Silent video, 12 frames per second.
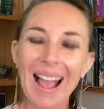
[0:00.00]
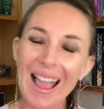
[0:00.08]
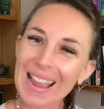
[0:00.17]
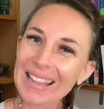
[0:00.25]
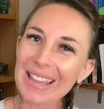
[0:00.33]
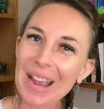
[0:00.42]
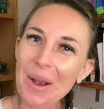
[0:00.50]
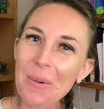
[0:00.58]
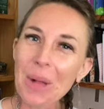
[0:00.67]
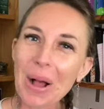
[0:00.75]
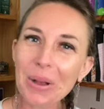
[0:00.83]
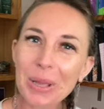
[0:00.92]
Hey there,
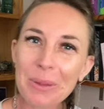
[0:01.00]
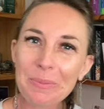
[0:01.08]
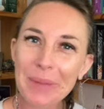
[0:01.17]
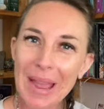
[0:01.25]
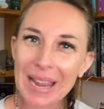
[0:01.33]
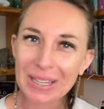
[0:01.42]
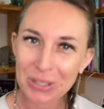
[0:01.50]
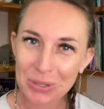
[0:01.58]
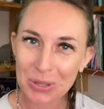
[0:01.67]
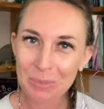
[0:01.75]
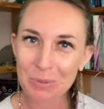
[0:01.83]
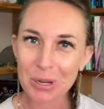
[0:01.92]
welcome back
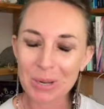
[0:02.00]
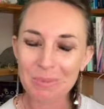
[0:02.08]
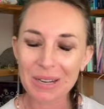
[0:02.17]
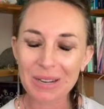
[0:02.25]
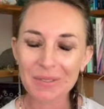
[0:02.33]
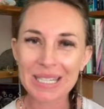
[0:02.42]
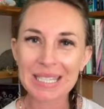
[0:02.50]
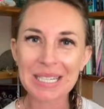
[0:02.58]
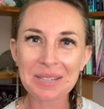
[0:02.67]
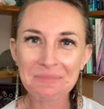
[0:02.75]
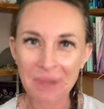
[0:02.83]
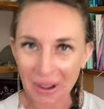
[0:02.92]
to the Moon
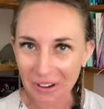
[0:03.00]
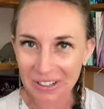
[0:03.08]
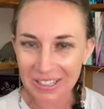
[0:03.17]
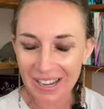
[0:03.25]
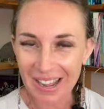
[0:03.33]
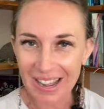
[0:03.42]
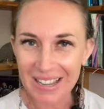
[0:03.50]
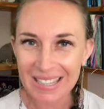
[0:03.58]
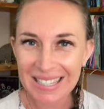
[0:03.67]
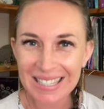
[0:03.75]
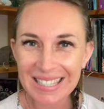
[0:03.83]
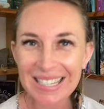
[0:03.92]
Manifesting
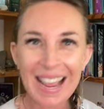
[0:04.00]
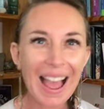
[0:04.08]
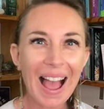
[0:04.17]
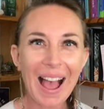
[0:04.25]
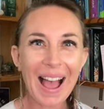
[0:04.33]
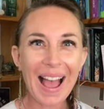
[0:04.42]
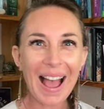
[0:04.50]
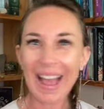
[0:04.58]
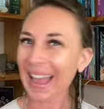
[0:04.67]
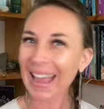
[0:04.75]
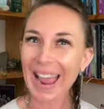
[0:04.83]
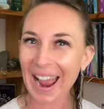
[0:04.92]
Podcast.
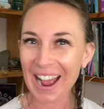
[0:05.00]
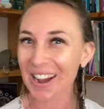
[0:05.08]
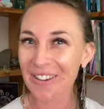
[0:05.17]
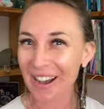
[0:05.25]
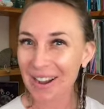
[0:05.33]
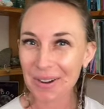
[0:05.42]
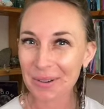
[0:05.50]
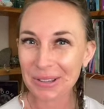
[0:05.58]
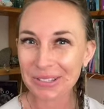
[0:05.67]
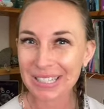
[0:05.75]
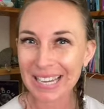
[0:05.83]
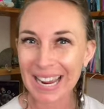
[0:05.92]
How are we
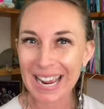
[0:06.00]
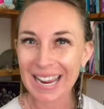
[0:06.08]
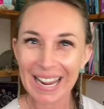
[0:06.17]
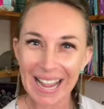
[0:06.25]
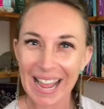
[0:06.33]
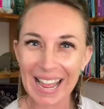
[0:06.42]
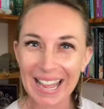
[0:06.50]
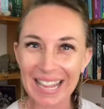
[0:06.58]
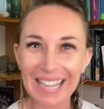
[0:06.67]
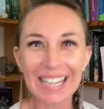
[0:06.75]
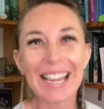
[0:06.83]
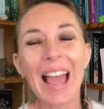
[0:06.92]
all today?
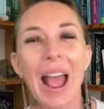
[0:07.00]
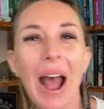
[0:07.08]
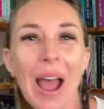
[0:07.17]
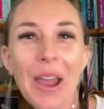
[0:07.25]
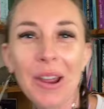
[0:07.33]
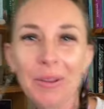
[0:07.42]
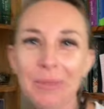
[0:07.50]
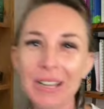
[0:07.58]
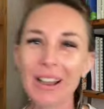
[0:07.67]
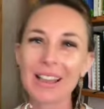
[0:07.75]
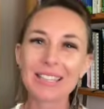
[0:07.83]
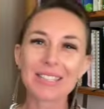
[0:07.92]
I hope you
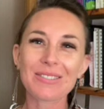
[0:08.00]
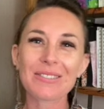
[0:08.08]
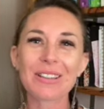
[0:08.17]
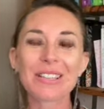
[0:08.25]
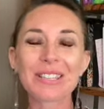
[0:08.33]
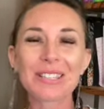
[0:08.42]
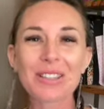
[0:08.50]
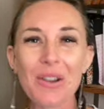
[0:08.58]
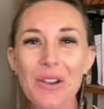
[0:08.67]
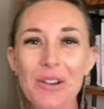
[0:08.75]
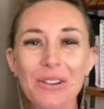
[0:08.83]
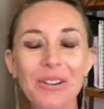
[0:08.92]
guys are doing
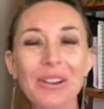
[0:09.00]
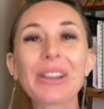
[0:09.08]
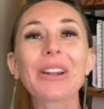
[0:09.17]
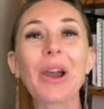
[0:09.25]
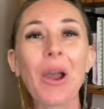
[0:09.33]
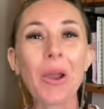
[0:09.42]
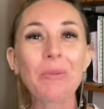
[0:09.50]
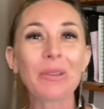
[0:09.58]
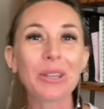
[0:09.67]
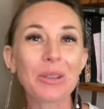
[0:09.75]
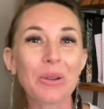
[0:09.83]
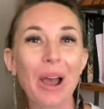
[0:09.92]
so good. I hope
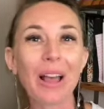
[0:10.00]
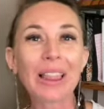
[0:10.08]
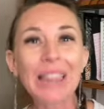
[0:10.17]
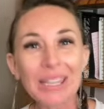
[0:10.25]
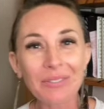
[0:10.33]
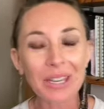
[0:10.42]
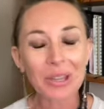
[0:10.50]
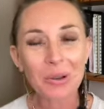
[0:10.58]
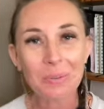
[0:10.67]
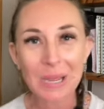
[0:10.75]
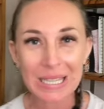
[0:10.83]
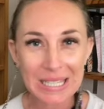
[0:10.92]
that you are living
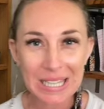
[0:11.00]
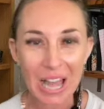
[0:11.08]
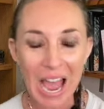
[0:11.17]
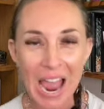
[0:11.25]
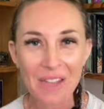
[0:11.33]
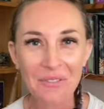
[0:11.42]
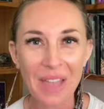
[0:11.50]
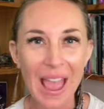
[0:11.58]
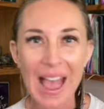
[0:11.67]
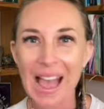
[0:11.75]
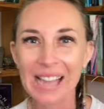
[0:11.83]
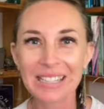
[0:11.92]
your best life
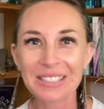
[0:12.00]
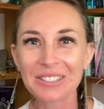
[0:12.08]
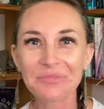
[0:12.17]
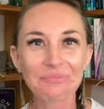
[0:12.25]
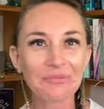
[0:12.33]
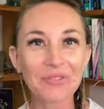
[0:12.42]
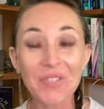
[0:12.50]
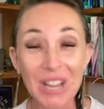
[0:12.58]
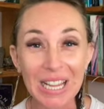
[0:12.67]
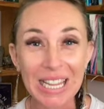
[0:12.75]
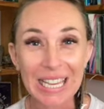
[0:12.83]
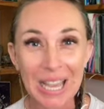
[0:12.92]
and
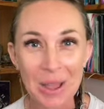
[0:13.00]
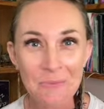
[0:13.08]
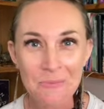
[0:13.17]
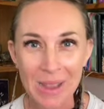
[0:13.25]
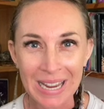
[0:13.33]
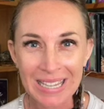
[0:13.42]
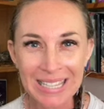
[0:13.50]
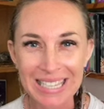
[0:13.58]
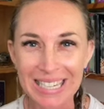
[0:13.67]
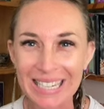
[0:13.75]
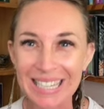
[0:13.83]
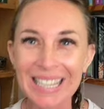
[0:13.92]
feeling
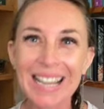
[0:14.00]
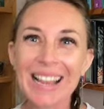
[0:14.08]
amazing.